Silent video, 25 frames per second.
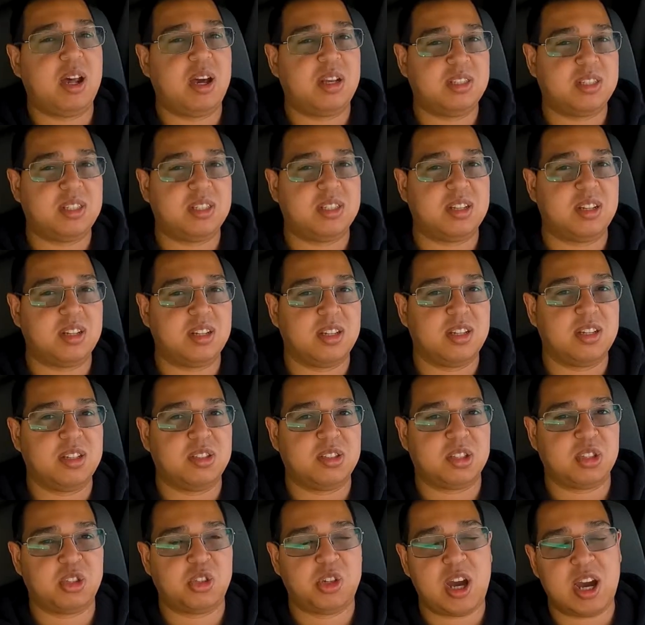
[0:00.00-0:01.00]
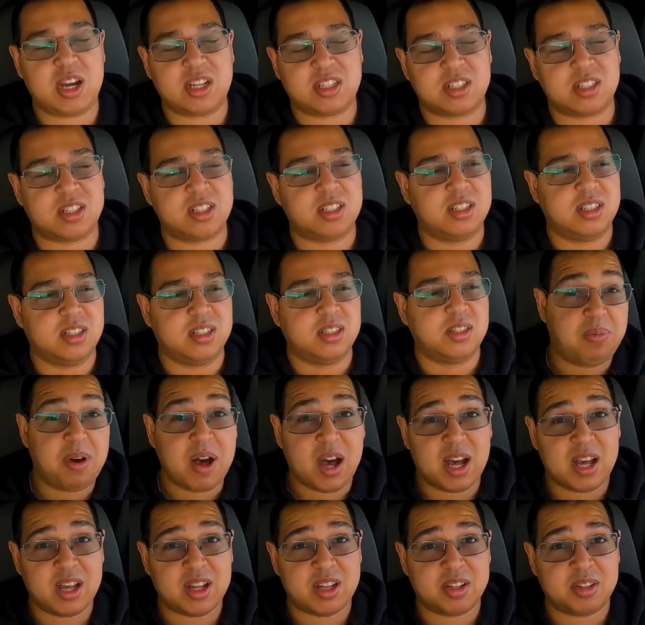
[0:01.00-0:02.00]
else is going to use your tractor.
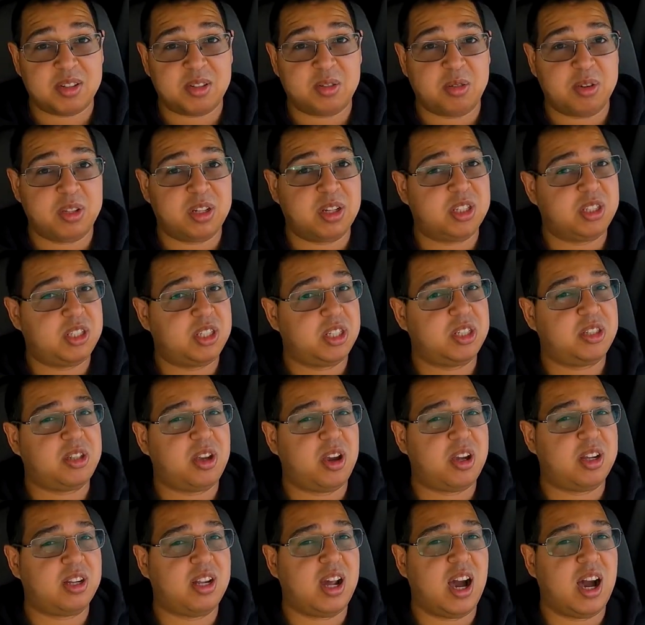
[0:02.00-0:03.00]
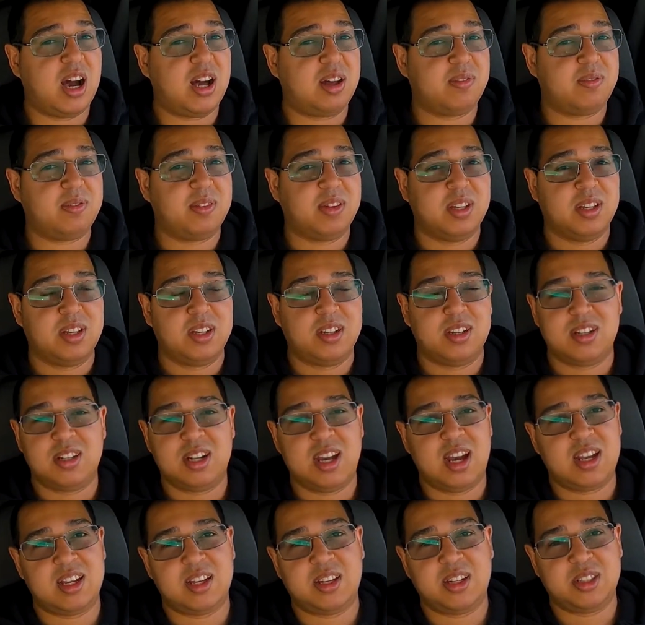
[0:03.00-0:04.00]
But when you're just starting off, you're
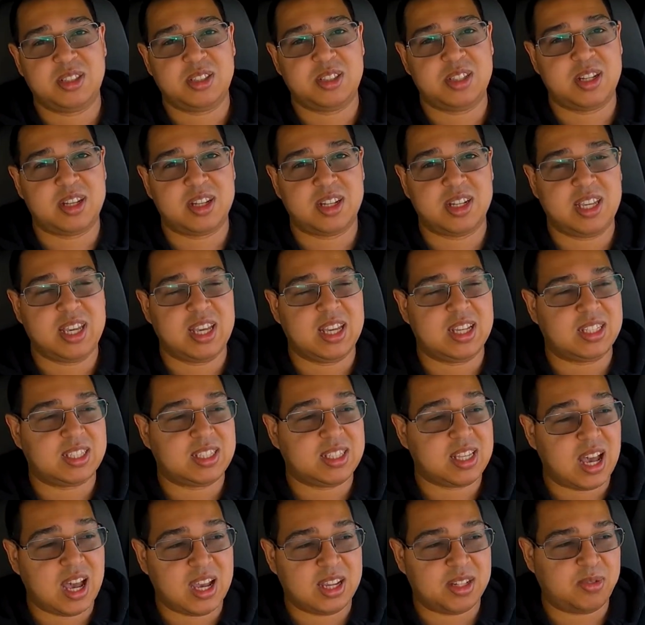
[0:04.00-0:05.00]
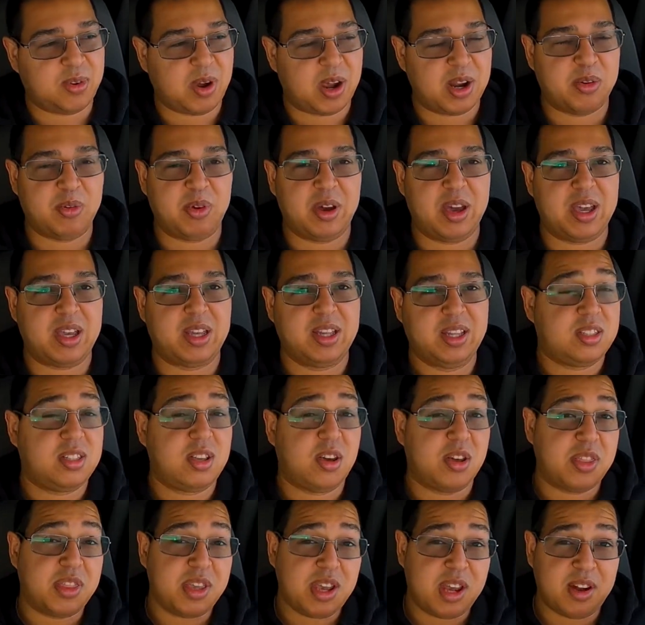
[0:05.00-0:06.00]
not usually going to get assigned right away.
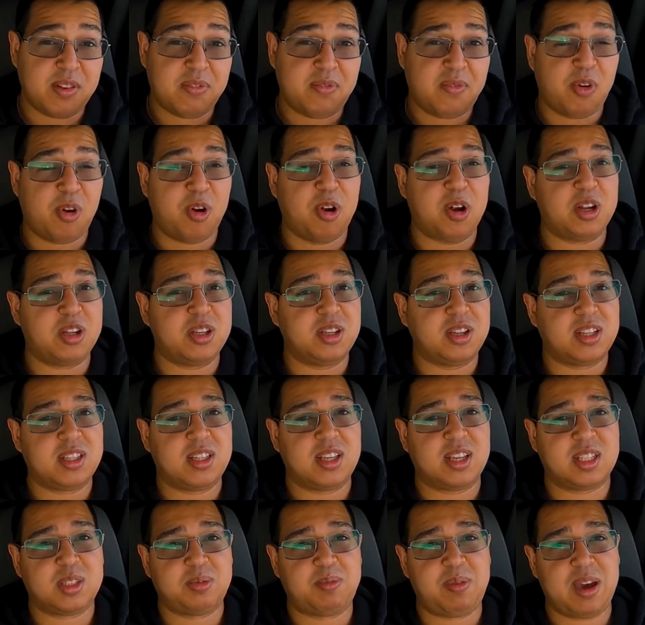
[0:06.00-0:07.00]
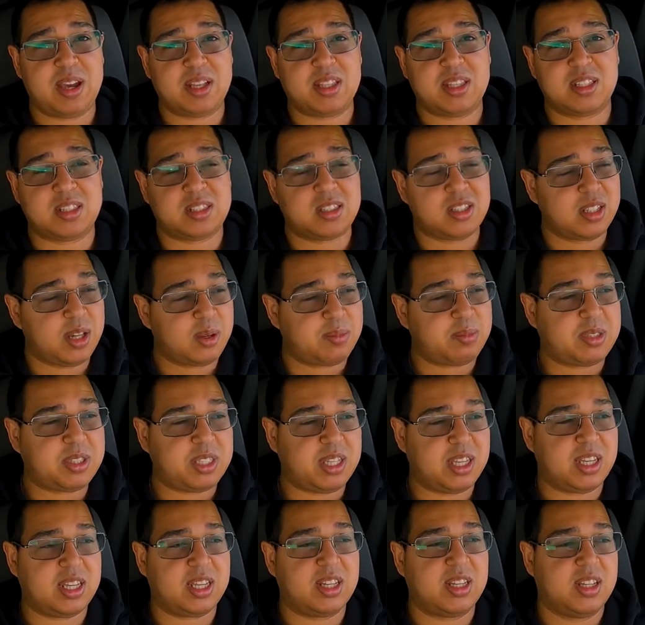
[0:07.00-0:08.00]
So therefore, you can expect a slip
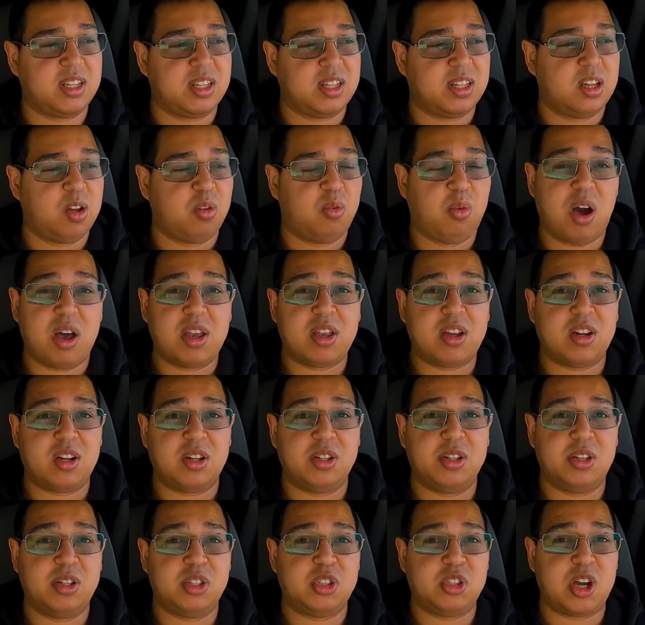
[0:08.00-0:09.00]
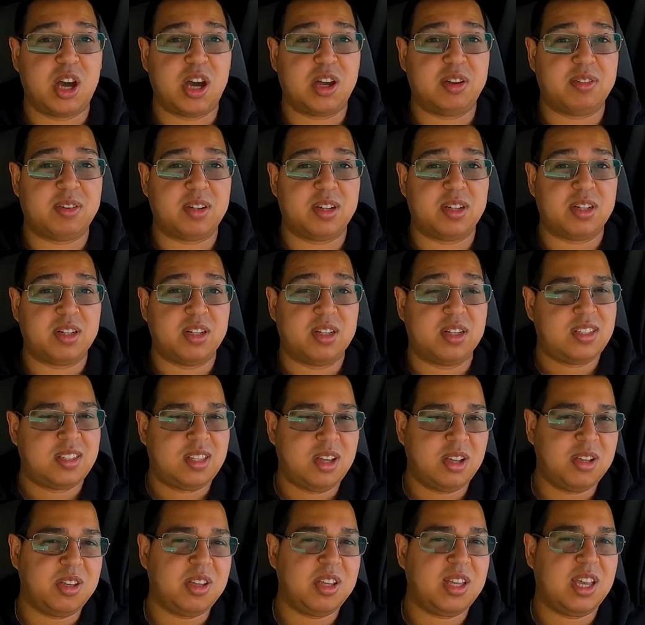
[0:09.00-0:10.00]
seat while you're a new driver.
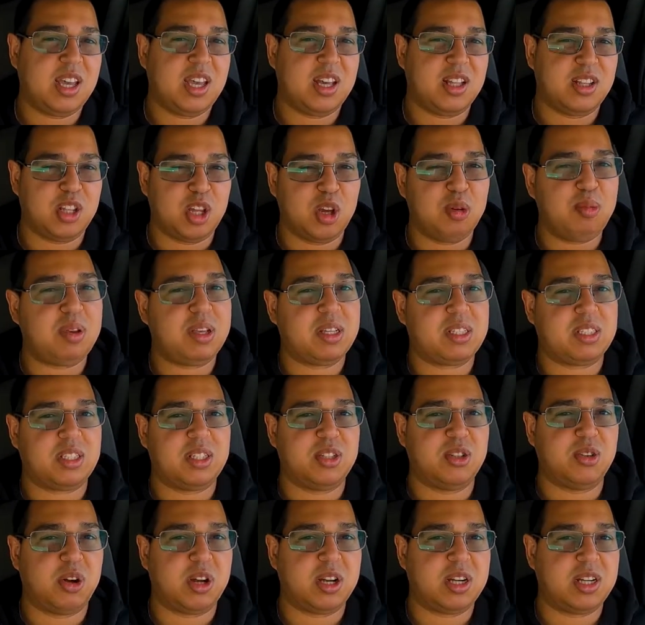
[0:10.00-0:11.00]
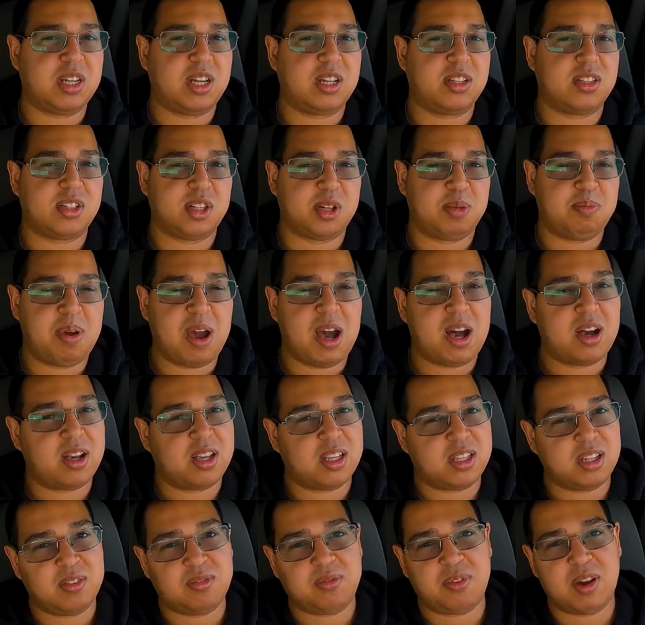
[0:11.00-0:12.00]
Until you get a little bit of seniority under your
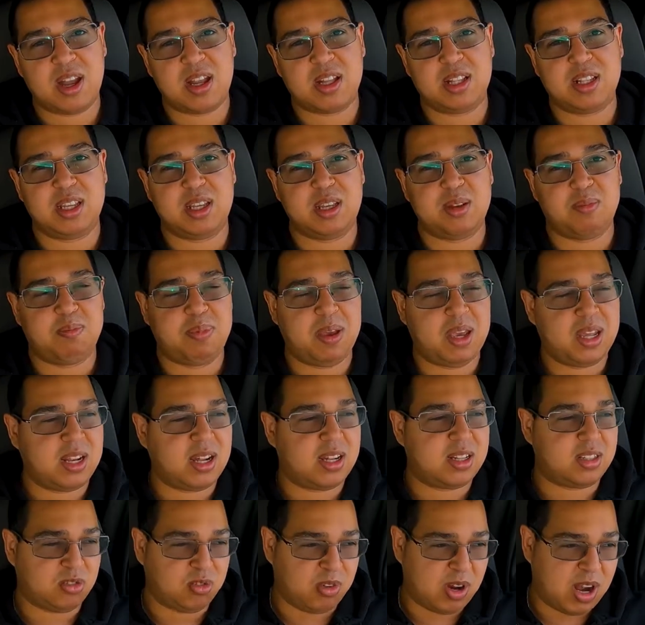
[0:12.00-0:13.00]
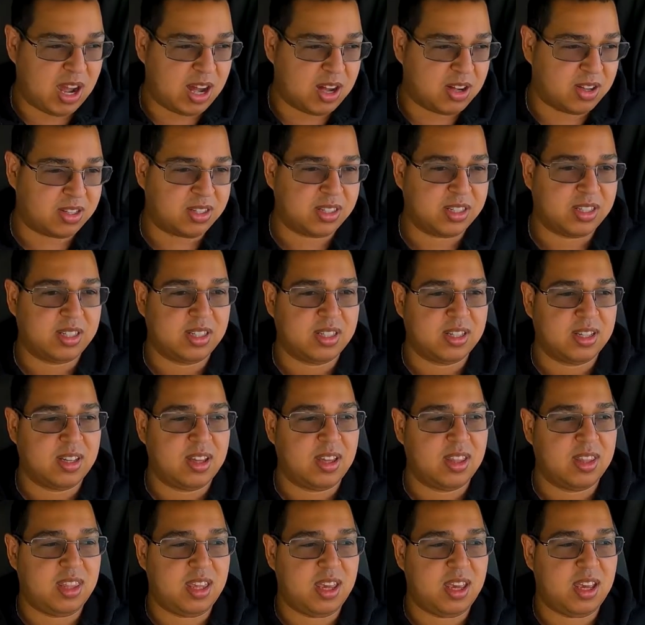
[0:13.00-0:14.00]
belt and you finally bid on a route,
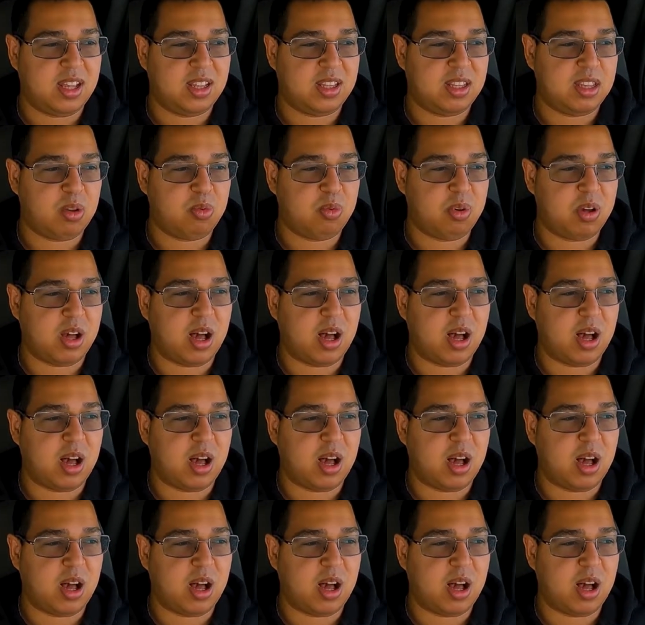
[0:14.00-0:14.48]
then you will